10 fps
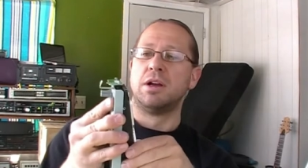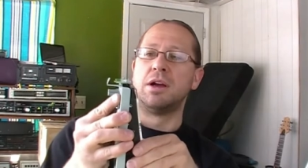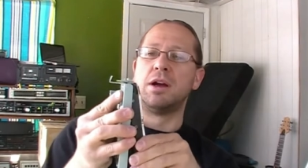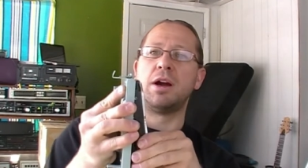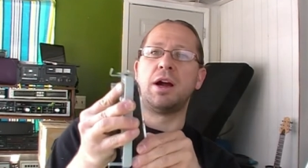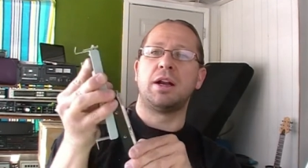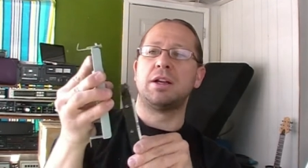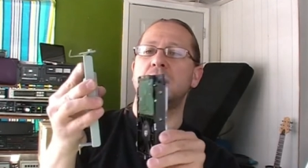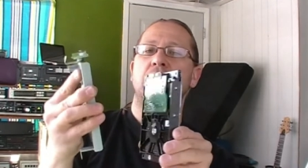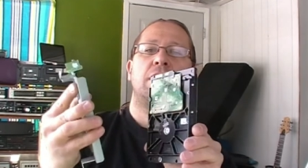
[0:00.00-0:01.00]
All right,
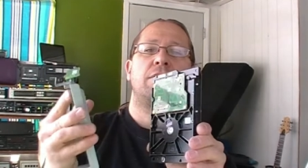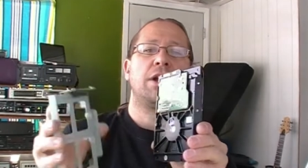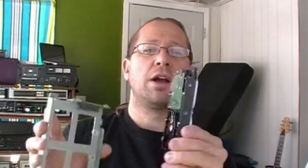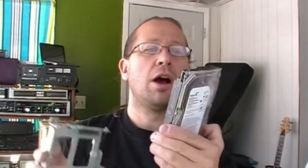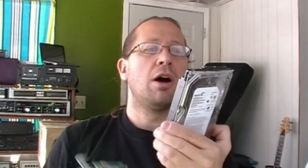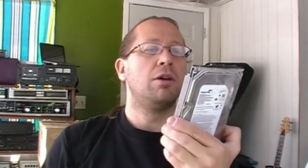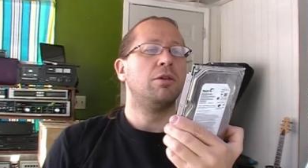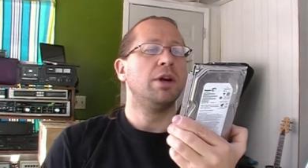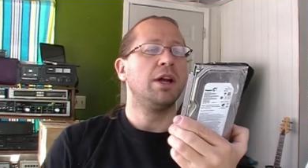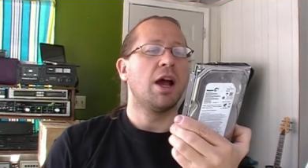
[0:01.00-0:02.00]
there we go.
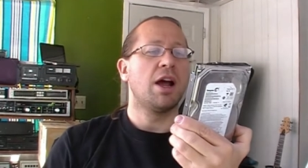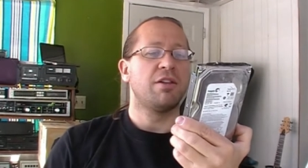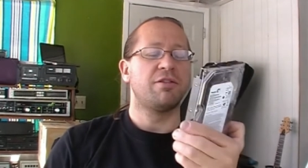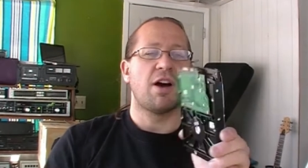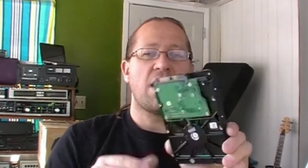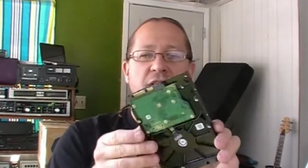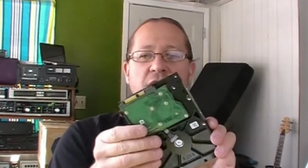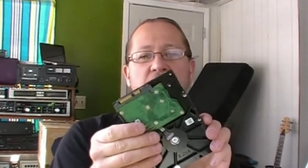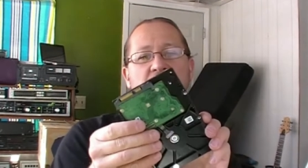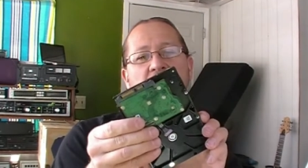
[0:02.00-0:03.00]
We got a
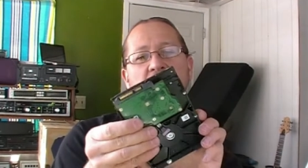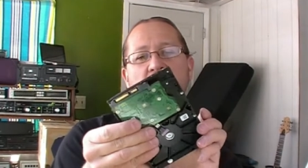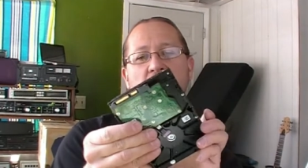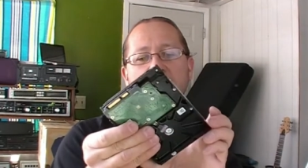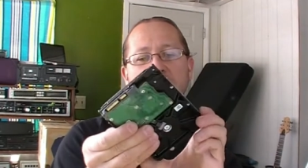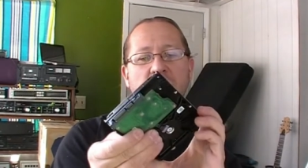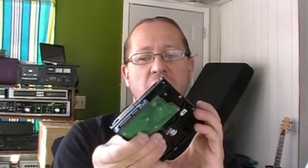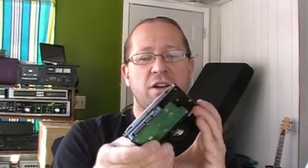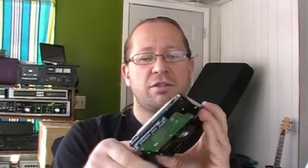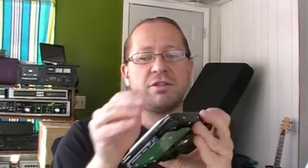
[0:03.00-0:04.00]
500 gig hard
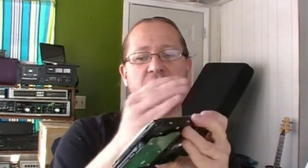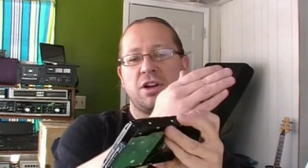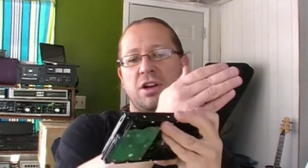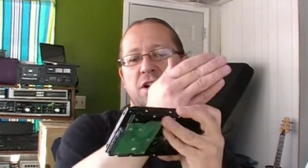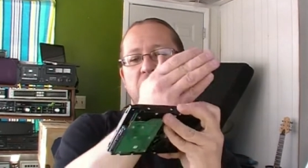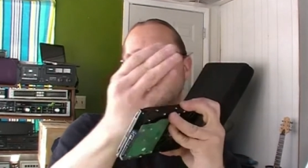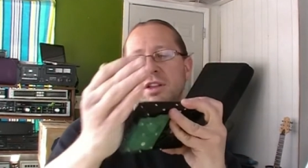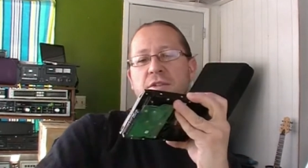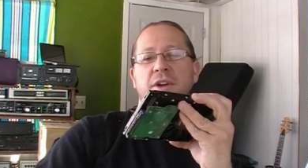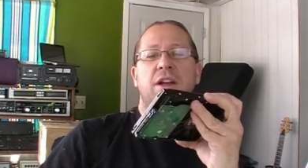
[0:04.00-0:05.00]
drive
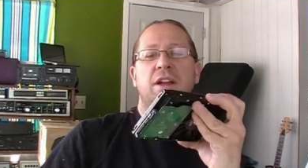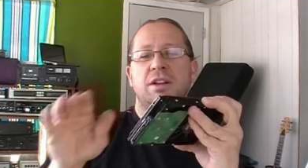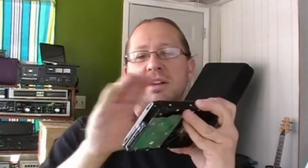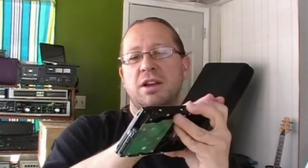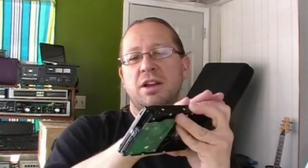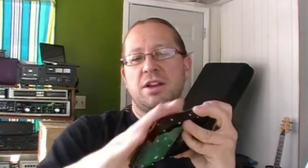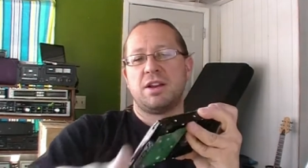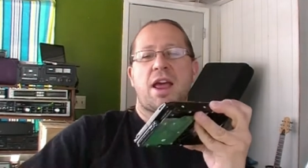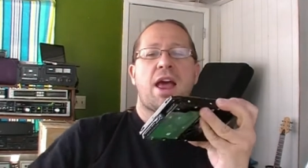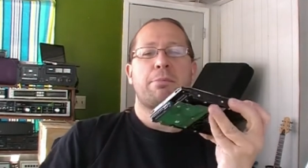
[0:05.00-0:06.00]
that we can
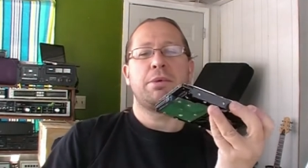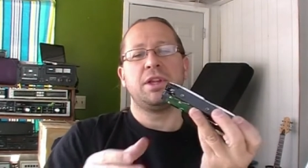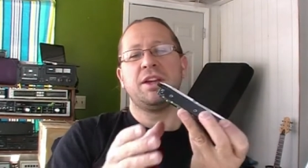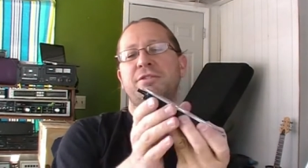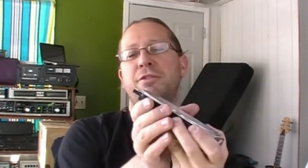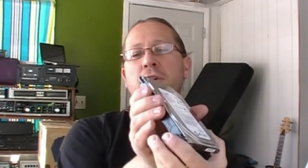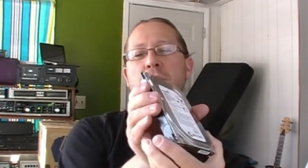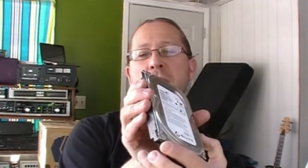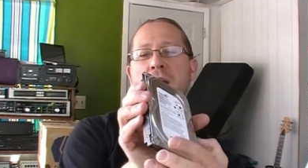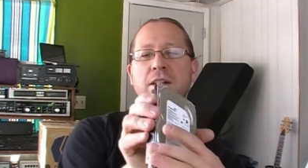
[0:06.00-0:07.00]
happily
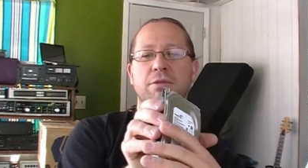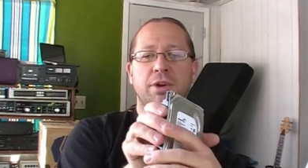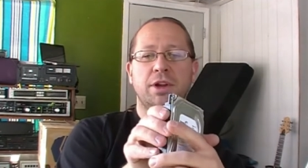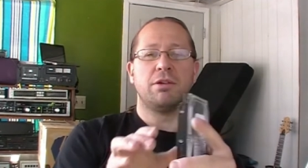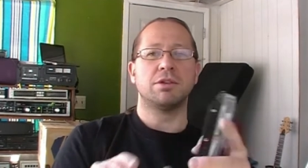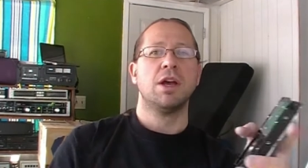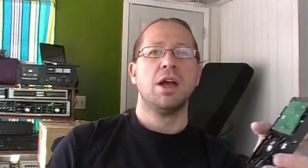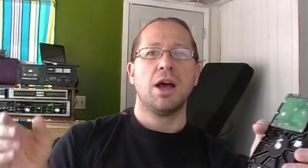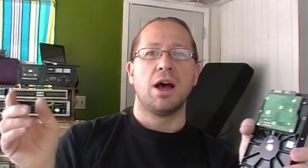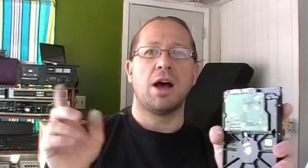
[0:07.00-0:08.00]
format and reuse.
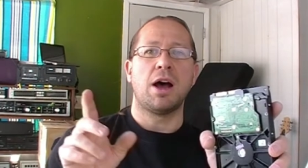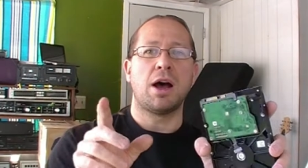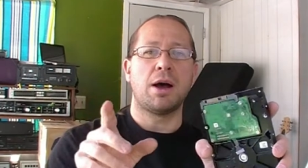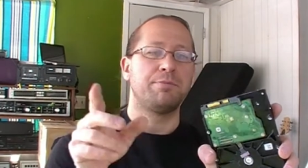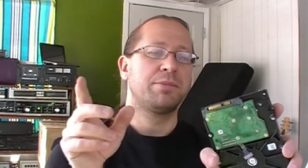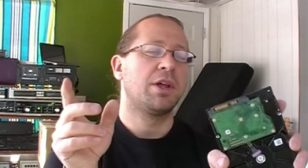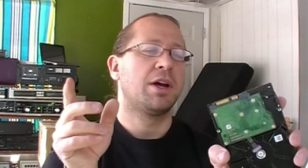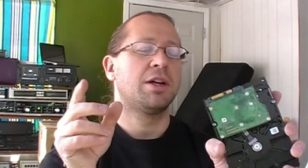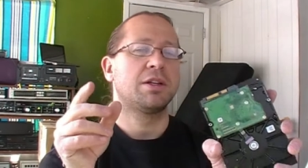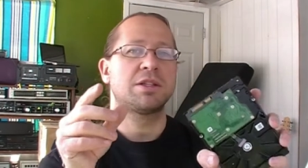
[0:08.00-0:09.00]
Um,
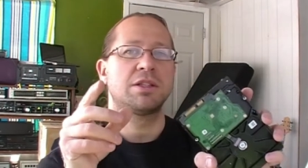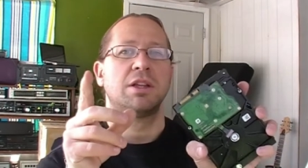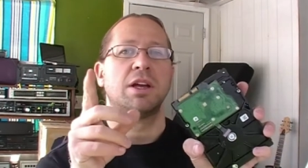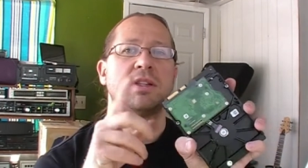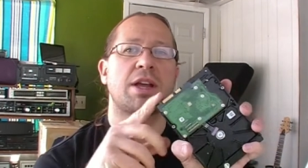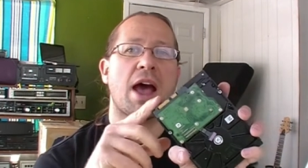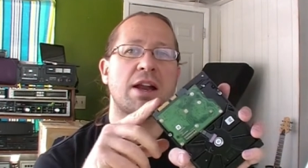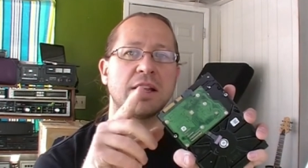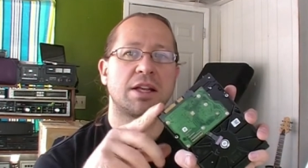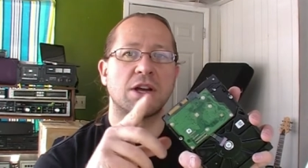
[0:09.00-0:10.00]
the, the
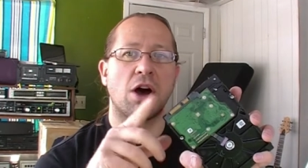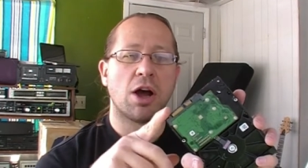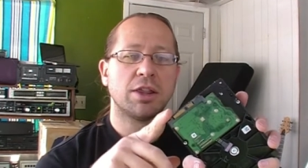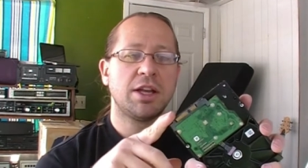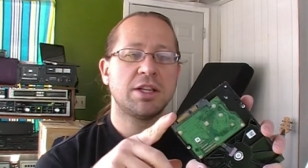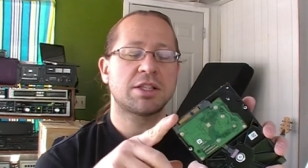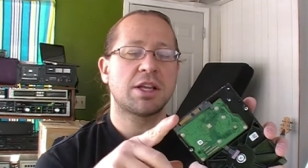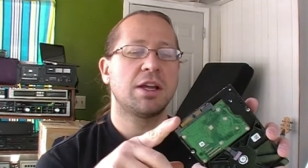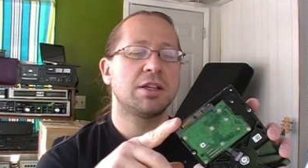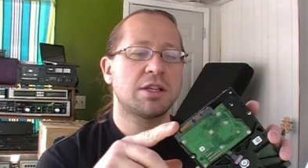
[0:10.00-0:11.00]
data that's on these
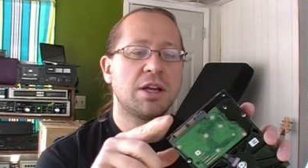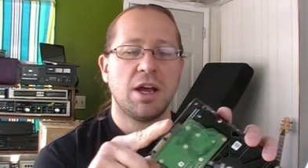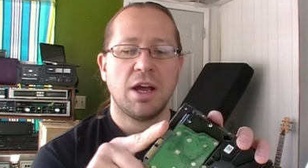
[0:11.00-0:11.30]
things,